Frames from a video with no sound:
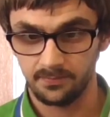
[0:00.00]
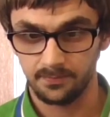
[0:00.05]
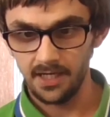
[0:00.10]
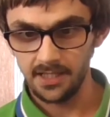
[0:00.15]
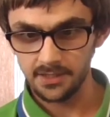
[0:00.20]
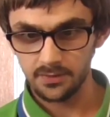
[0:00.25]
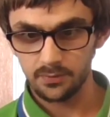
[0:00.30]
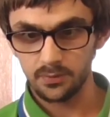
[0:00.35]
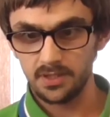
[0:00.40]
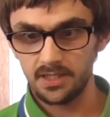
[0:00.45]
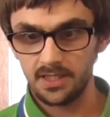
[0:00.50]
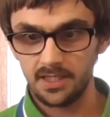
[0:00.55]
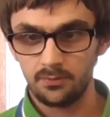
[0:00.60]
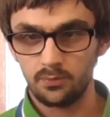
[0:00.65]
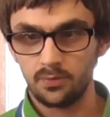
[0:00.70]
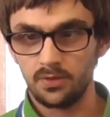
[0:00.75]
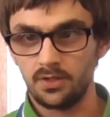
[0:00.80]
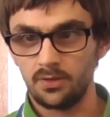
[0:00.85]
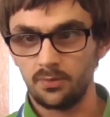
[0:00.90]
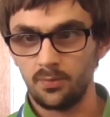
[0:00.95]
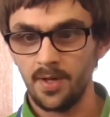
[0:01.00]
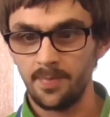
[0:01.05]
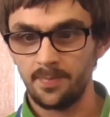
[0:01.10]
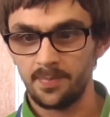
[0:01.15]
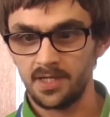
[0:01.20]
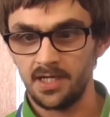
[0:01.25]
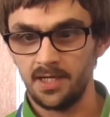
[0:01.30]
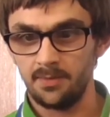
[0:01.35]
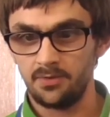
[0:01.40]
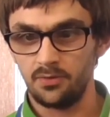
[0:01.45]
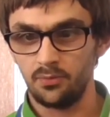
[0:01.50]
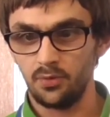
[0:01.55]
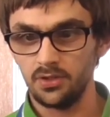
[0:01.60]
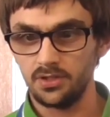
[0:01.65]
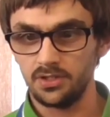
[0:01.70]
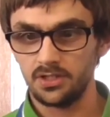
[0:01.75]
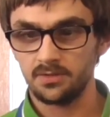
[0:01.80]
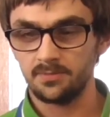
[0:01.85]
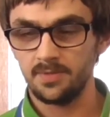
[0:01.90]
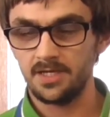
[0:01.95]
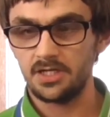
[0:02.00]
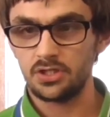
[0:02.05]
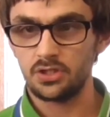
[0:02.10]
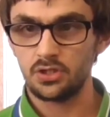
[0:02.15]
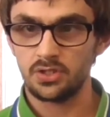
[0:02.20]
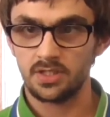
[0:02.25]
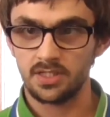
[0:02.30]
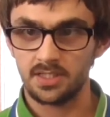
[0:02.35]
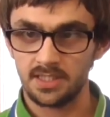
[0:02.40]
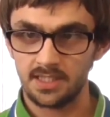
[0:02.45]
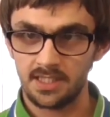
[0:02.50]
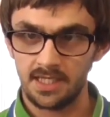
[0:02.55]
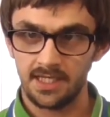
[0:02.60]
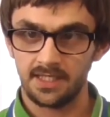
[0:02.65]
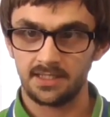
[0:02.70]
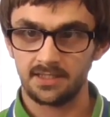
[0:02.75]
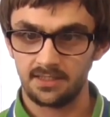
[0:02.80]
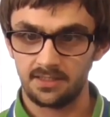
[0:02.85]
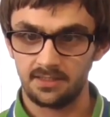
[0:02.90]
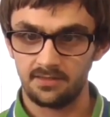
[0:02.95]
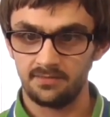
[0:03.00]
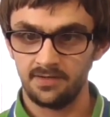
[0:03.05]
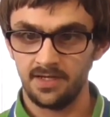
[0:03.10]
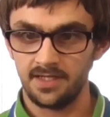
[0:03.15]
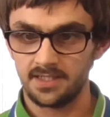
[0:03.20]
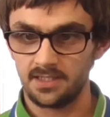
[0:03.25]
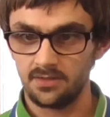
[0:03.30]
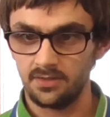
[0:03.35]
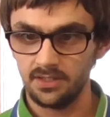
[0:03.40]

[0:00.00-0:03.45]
As we did with the webcam, you want to make sure to select the device.